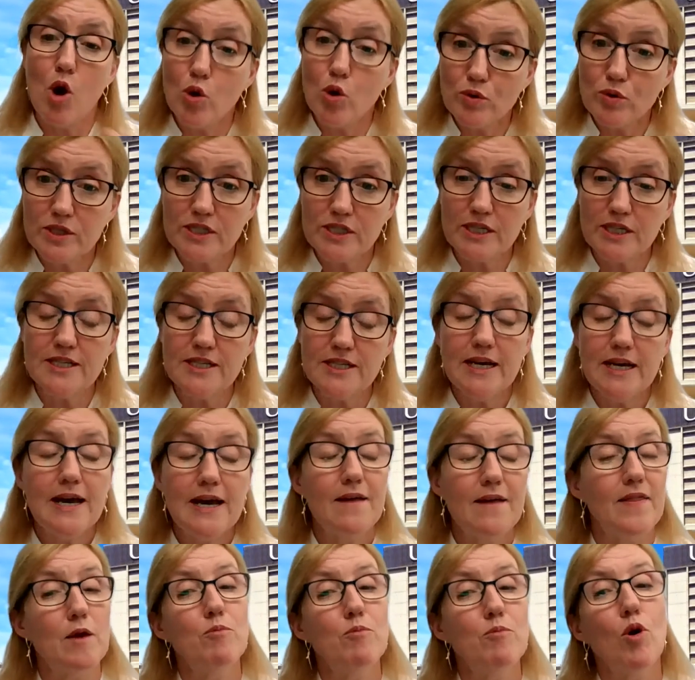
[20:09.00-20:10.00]
posted.
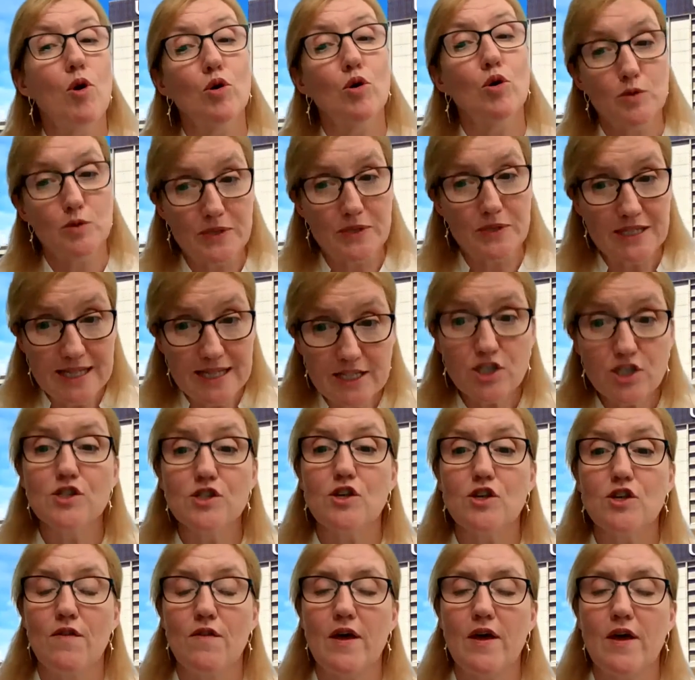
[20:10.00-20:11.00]
They post
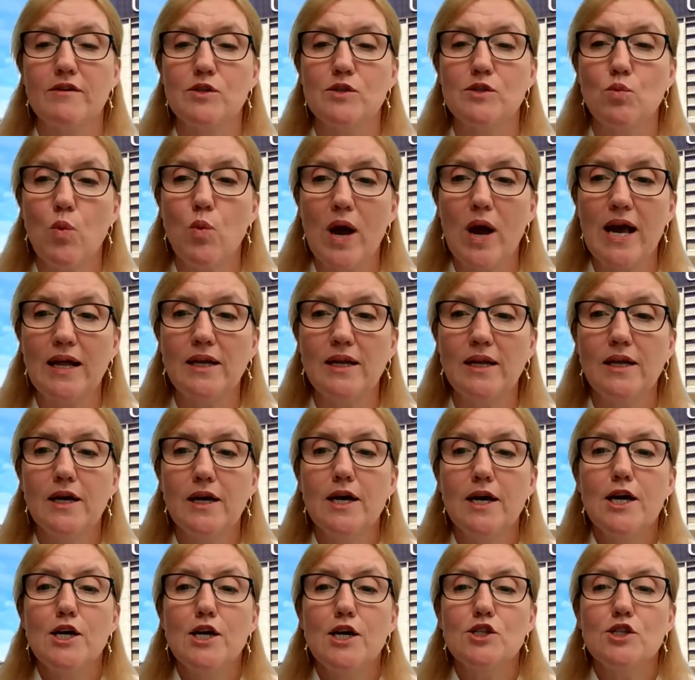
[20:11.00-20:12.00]
positions on there as
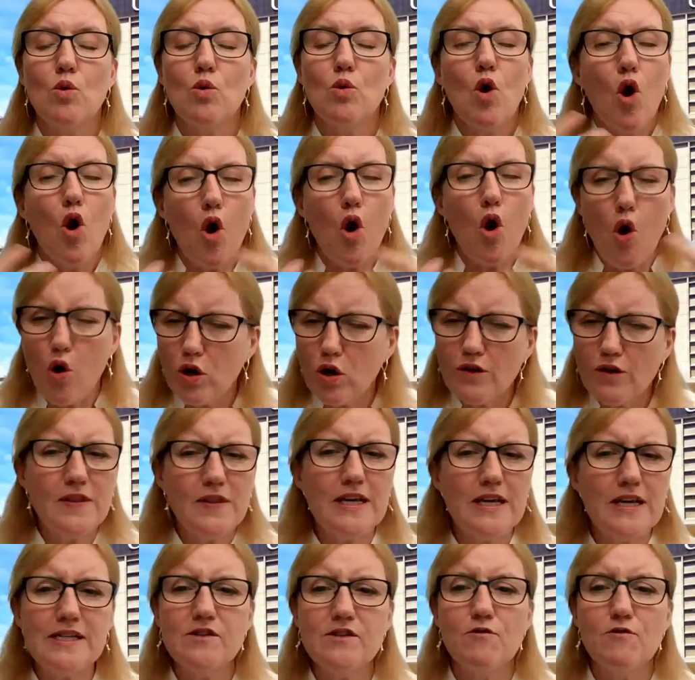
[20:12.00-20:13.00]
well. So all
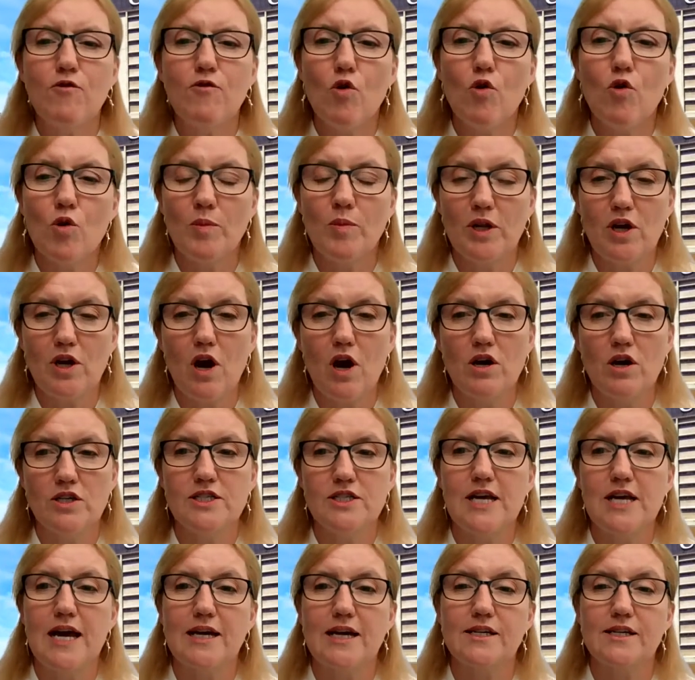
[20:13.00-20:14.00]
of these informal
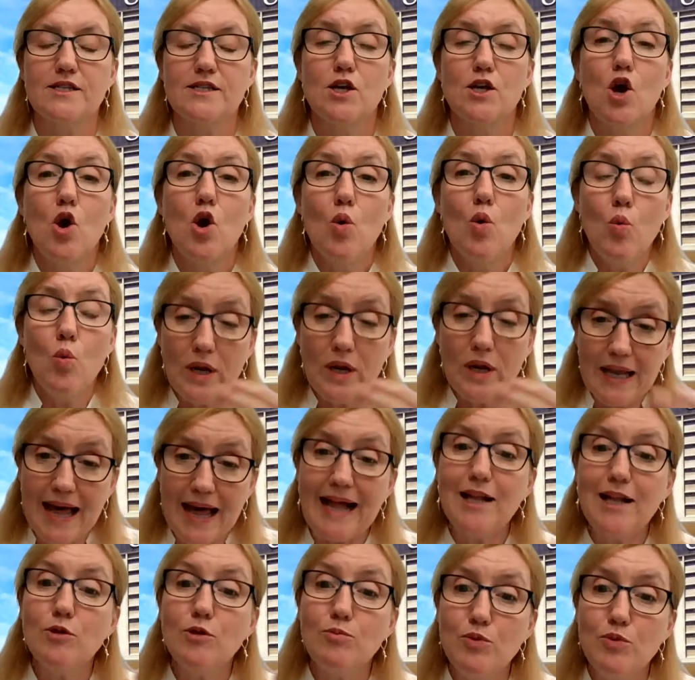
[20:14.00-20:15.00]
contacts will
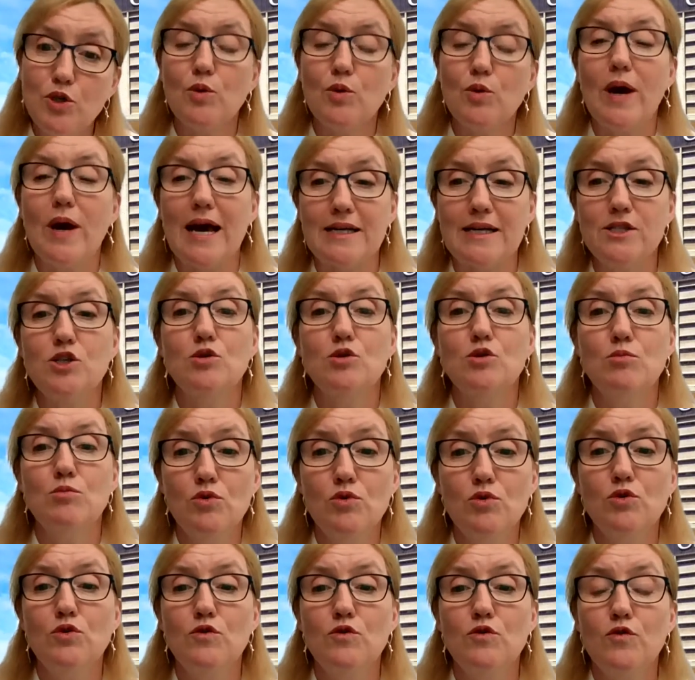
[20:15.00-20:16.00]
help you as you
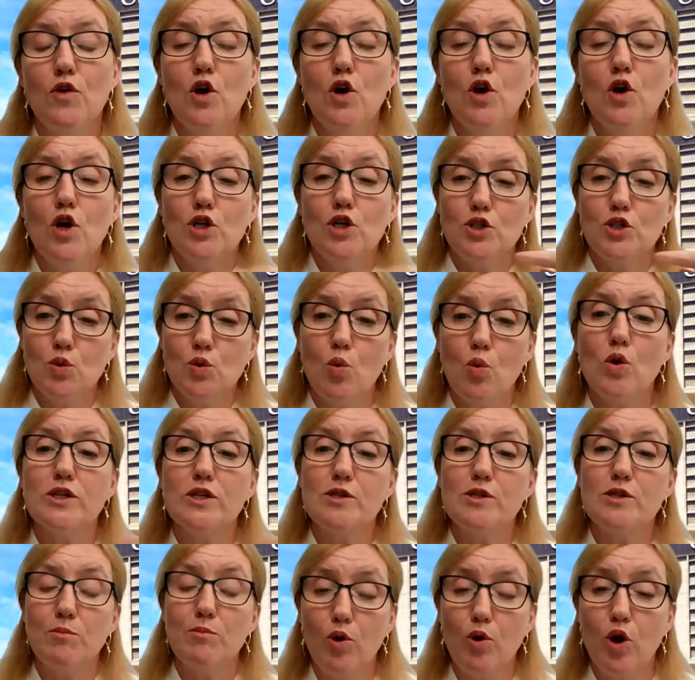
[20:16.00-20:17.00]
move
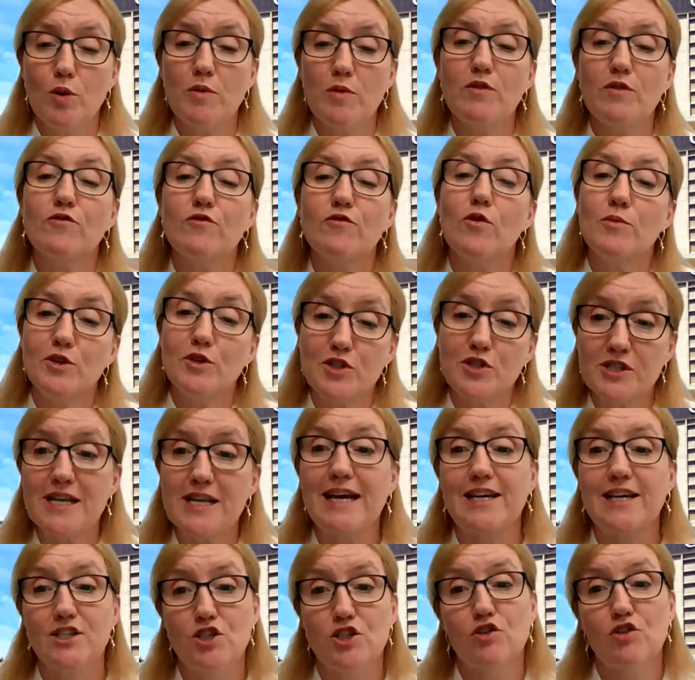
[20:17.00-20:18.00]
towards employment from your
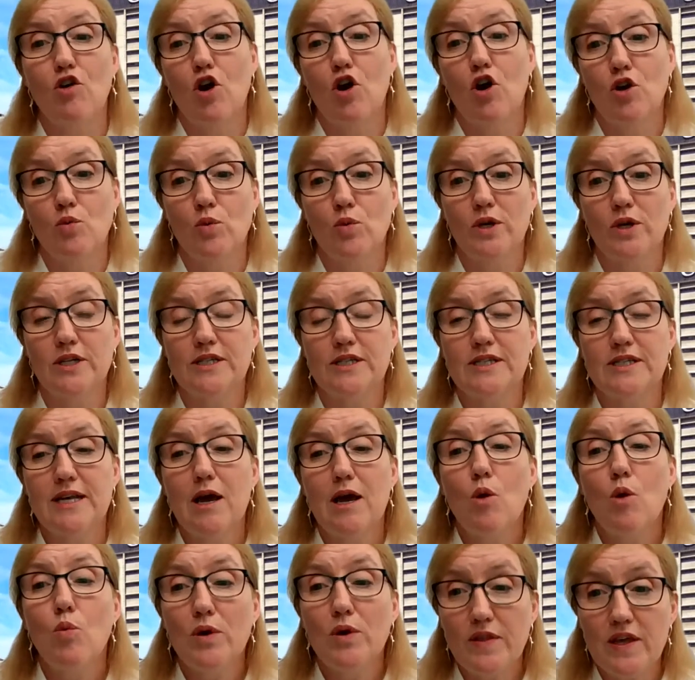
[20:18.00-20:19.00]
second year onwards
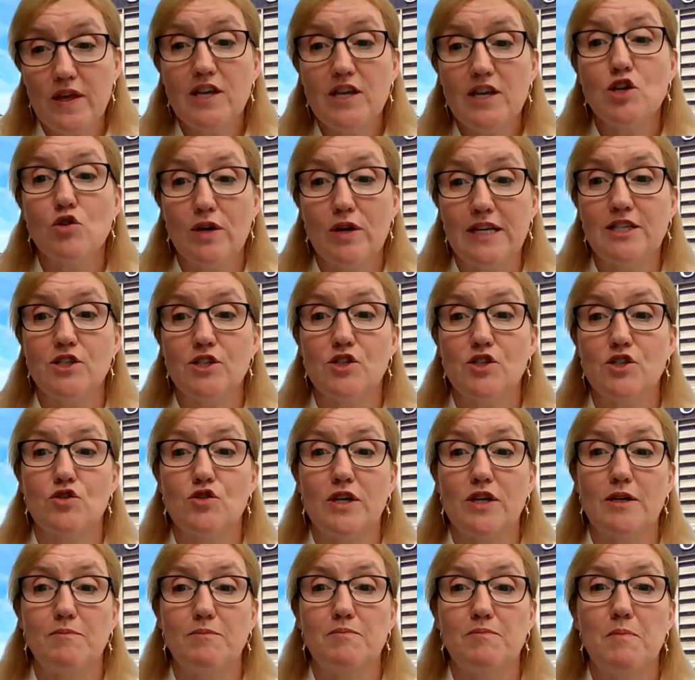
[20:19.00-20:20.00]
within your
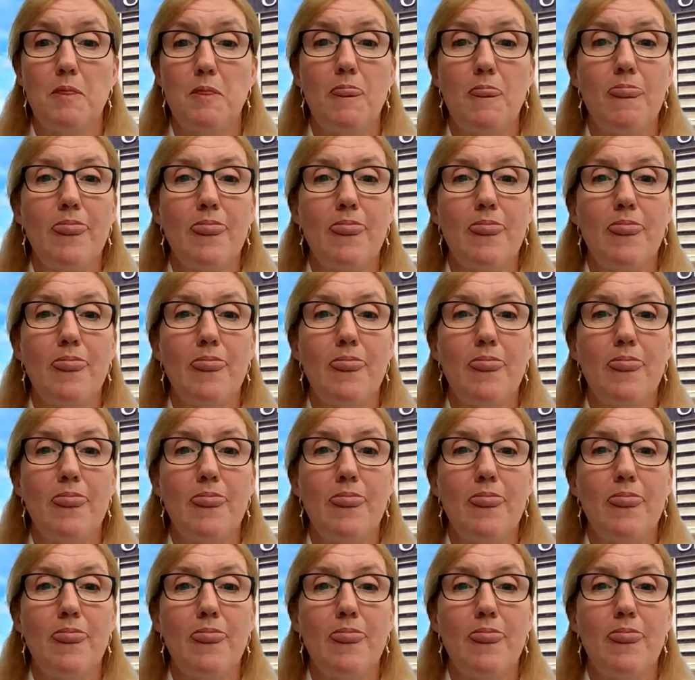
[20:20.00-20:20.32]
industry.